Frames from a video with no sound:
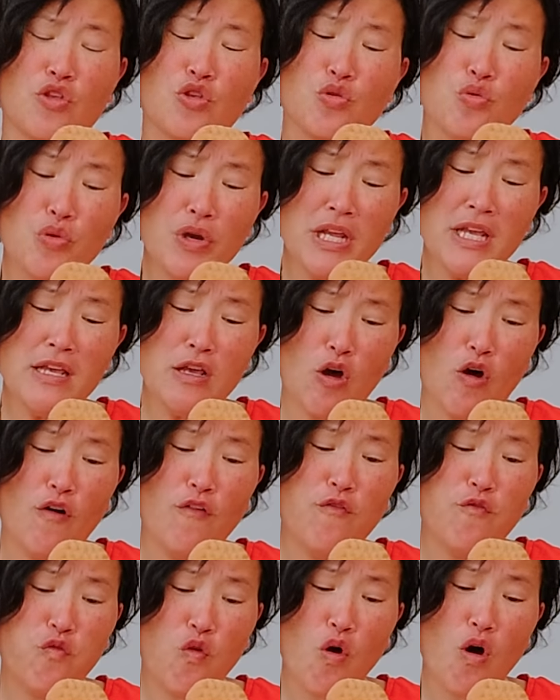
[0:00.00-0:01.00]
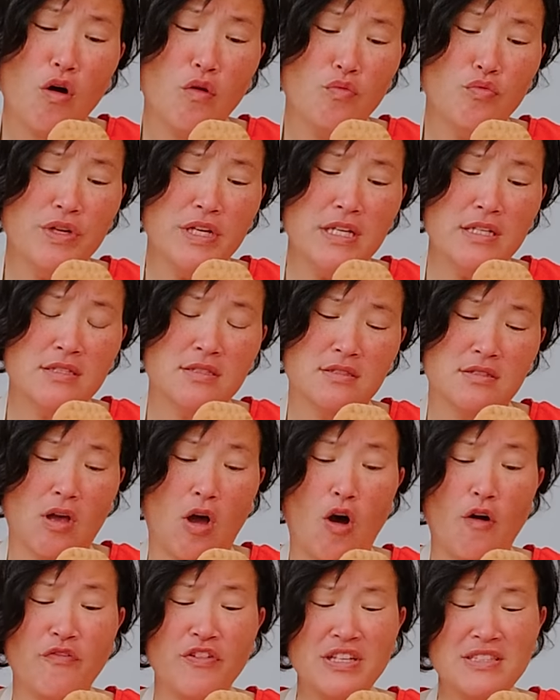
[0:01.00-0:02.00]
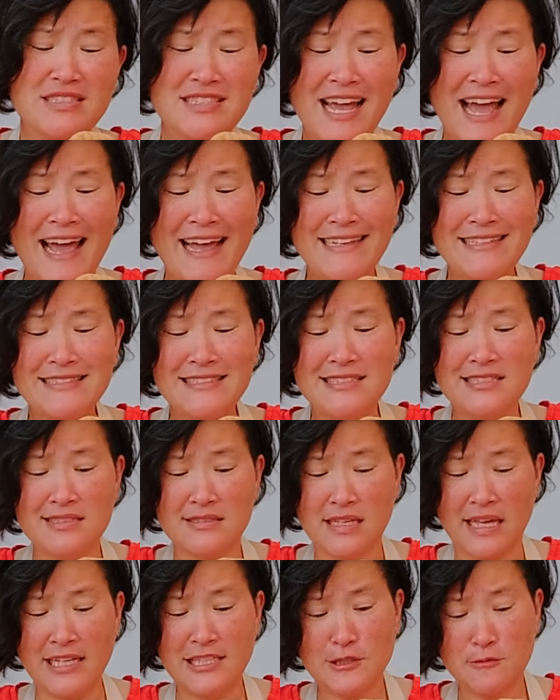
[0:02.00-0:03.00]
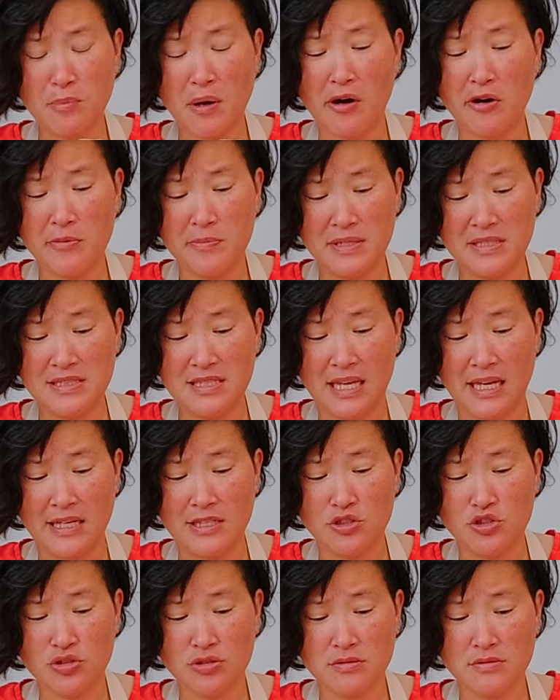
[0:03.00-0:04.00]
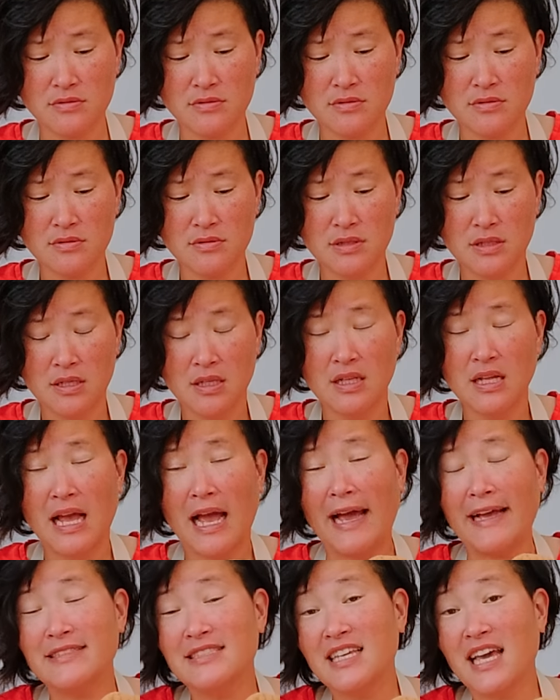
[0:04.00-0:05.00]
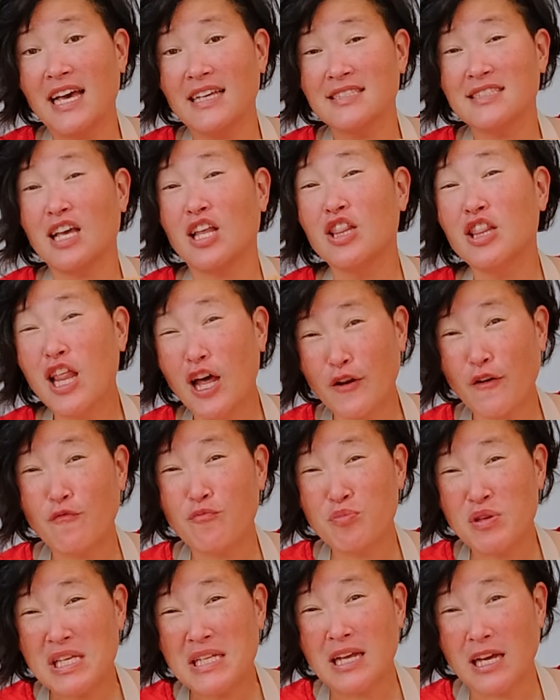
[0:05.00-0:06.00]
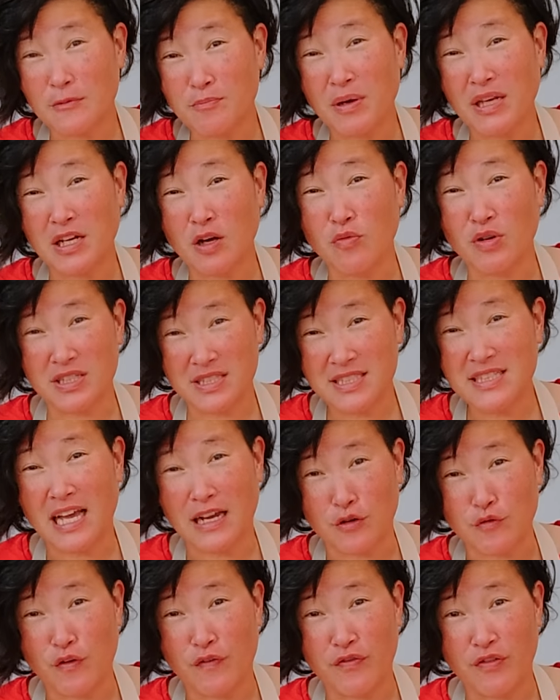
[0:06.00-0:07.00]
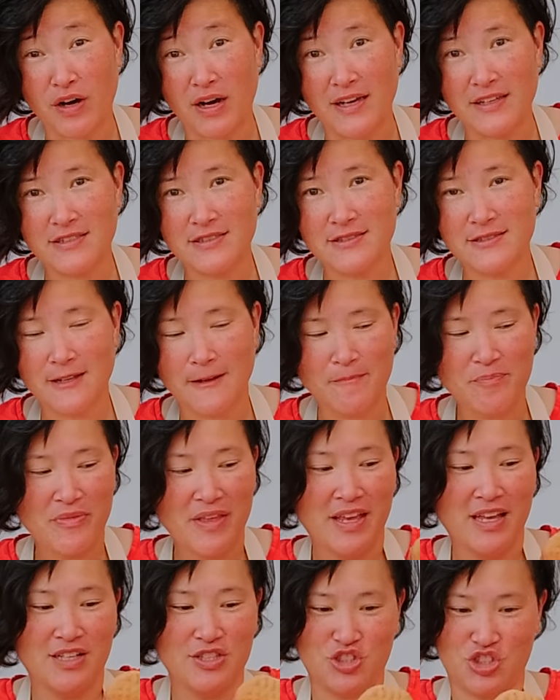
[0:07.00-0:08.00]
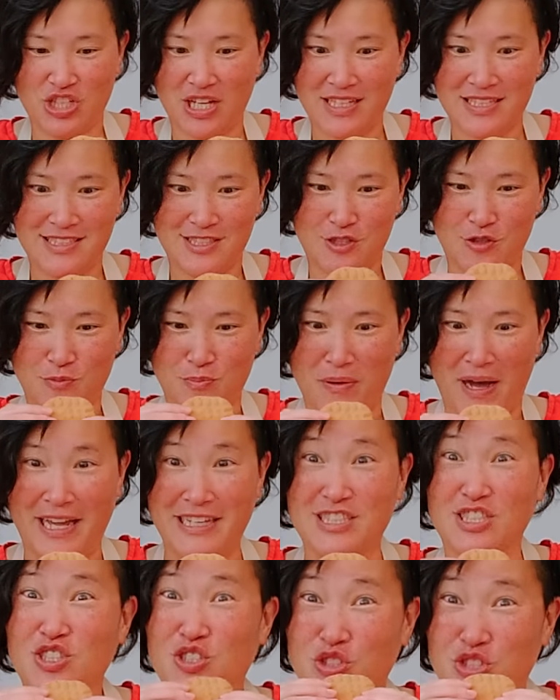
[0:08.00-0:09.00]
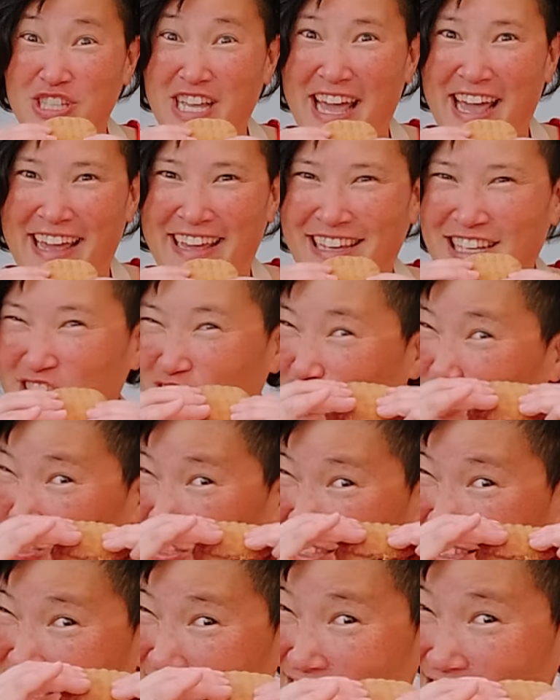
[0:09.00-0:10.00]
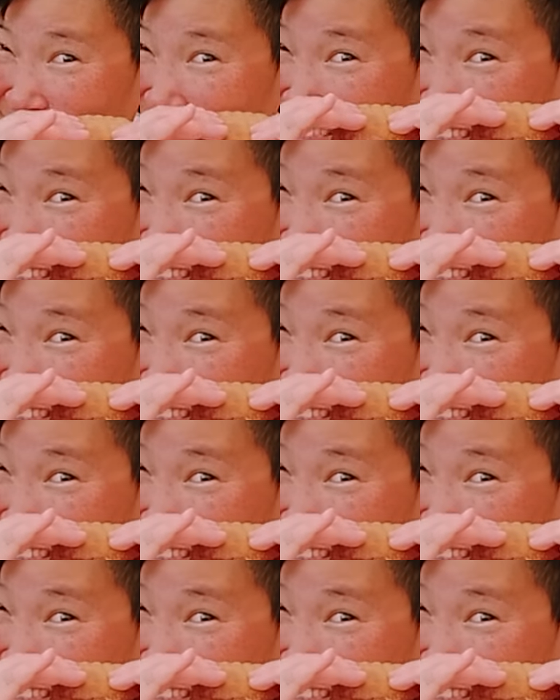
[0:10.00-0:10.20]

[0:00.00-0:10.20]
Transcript: 3 or 4 weeks of intense experimentation. And yes, a lot of peanut butter was sacrificed just to bite today into this